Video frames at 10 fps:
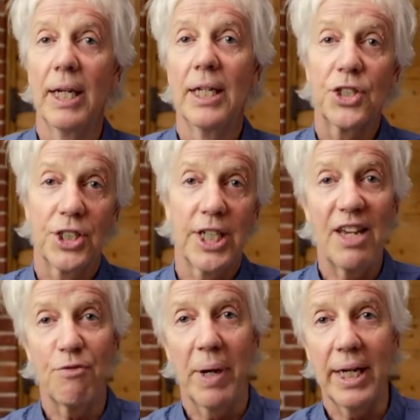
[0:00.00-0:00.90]

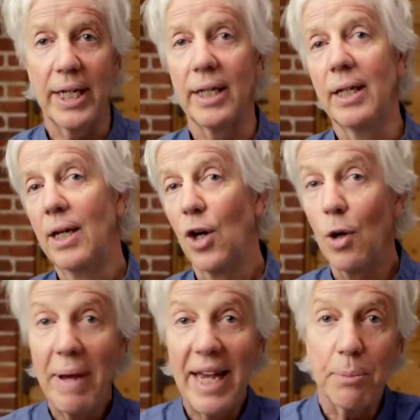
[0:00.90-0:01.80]
save money, or
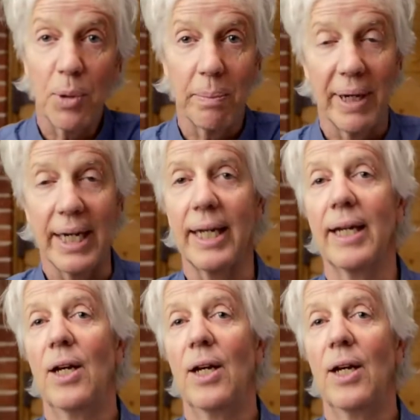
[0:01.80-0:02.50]
make more money,